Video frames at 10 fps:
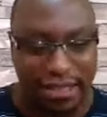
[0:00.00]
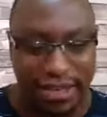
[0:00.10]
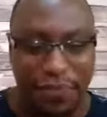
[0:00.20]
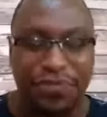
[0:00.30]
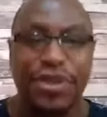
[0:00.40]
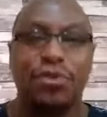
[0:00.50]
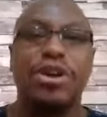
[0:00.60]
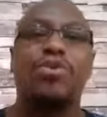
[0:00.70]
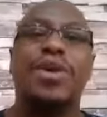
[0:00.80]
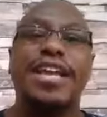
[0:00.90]
We
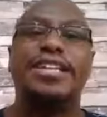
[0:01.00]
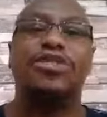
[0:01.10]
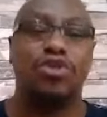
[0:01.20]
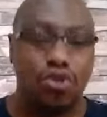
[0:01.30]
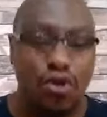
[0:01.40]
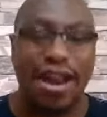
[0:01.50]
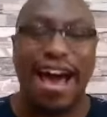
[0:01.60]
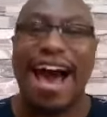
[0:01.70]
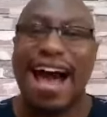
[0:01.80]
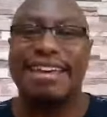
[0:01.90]
went to school
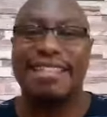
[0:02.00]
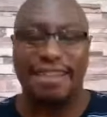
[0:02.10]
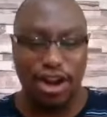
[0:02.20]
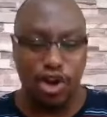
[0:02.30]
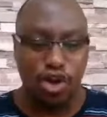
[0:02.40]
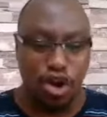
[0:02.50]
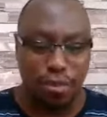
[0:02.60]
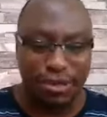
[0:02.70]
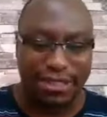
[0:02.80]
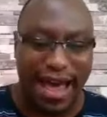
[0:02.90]
earlier than normal
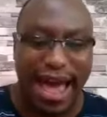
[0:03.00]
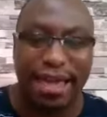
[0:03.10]
time.